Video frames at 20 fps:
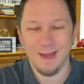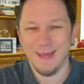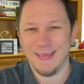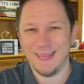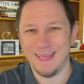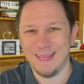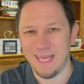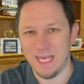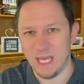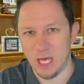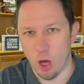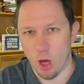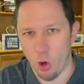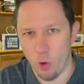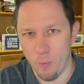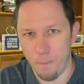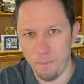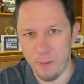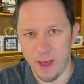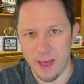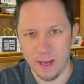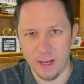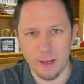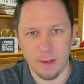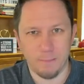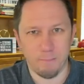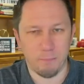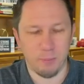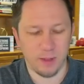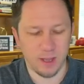The OPEC
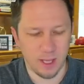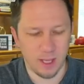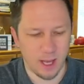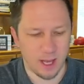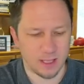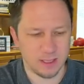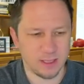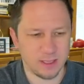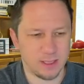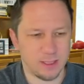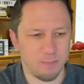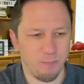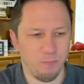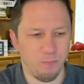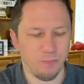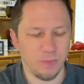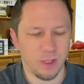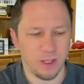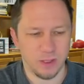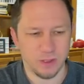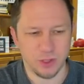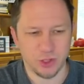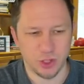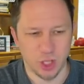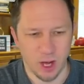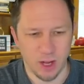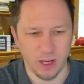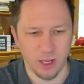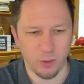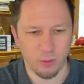plus,
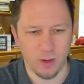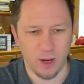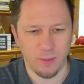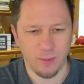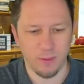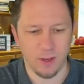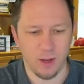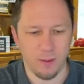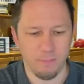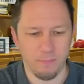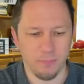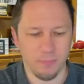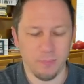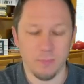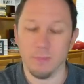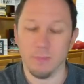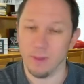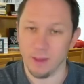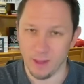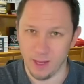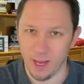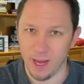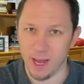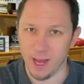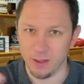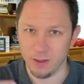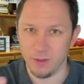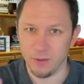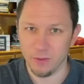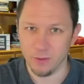Saudi Arabia
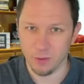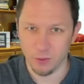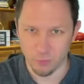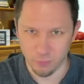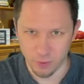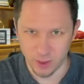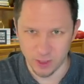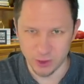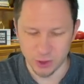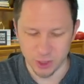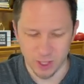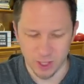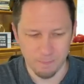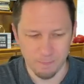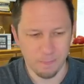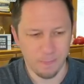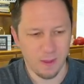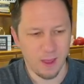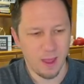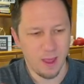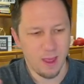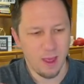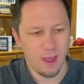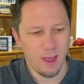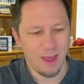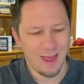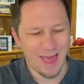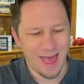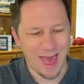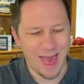and Russia,
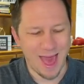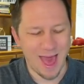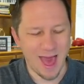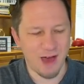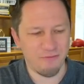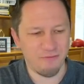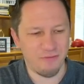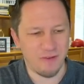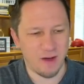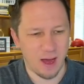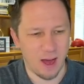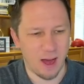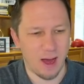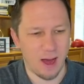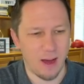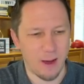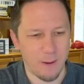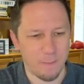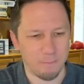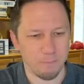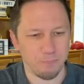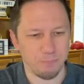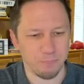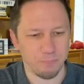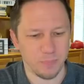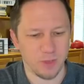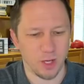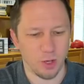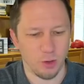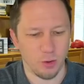have um,
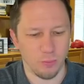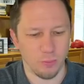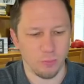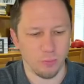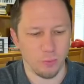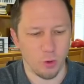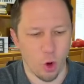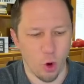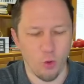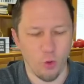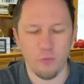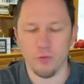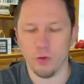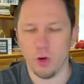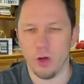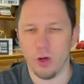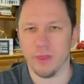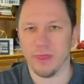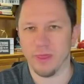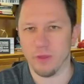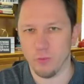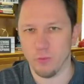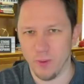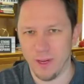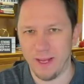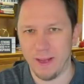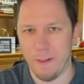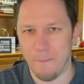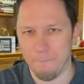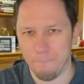their overall
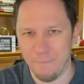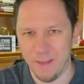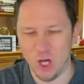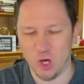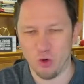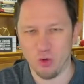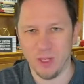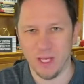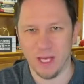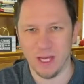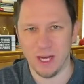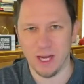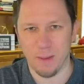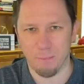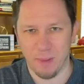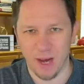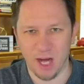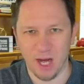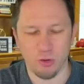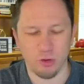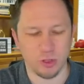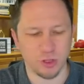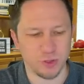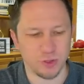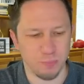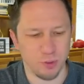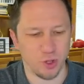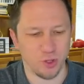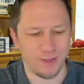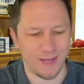3 million barrels
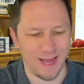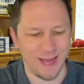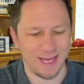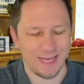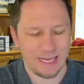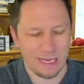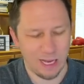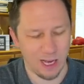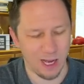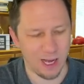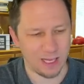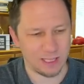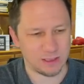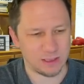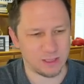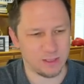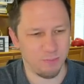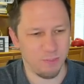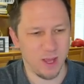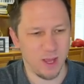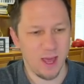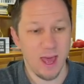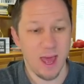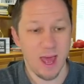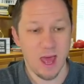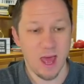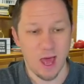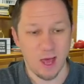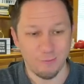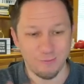per day cuts
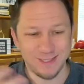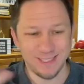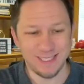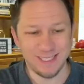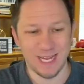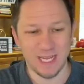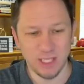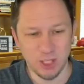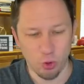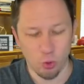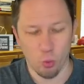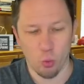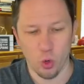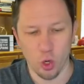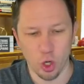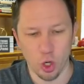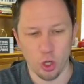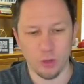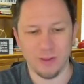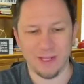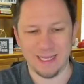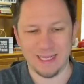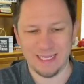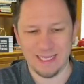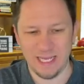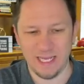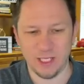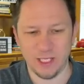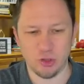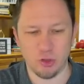have sent world
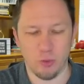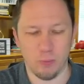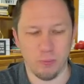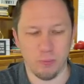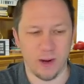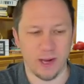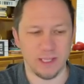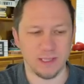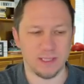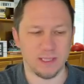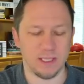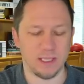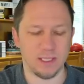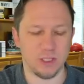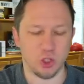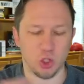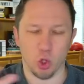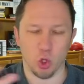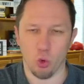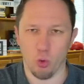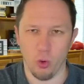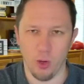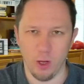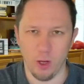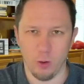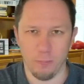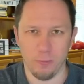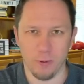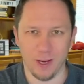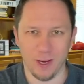diesel prices,
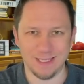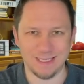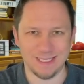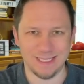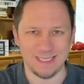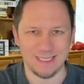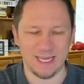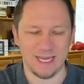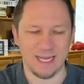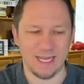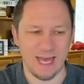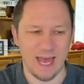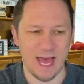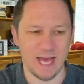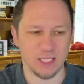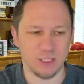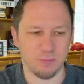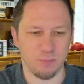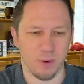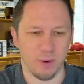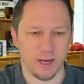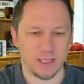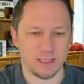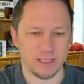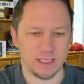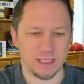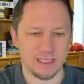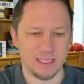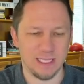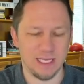oil prices, and gas
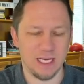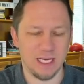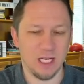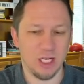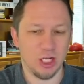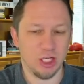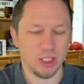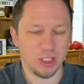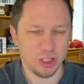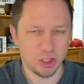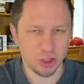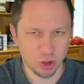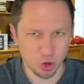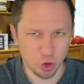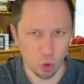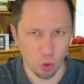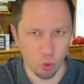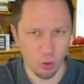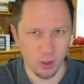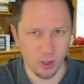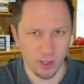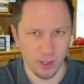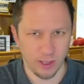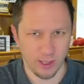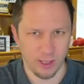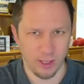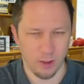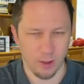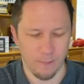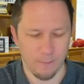prices
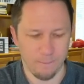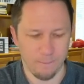soaring here.